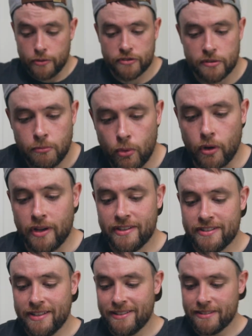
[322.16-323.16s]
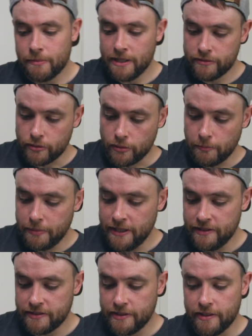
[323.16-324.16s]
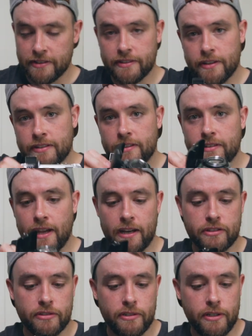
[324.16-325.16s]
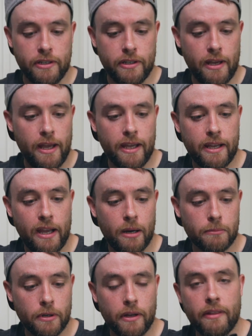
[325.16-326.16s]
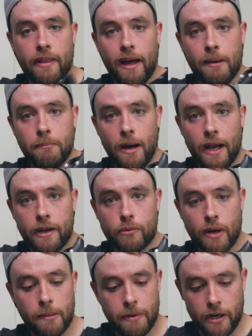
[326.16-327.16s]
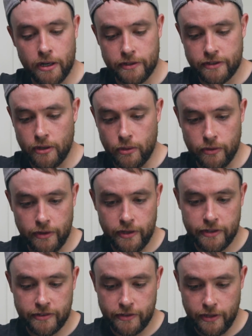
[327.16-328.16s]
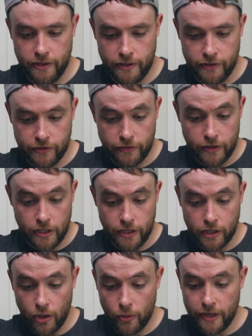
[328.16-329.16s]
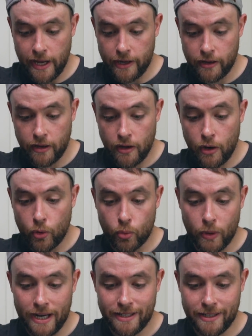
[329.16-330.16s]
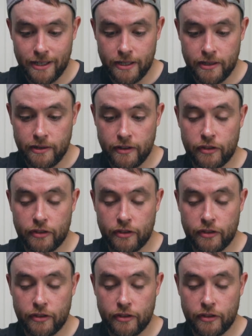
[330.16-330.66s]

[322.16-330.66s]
to some more sentimental pieces. This is actually a camera that my grandparents owned. This is the Kodak Retina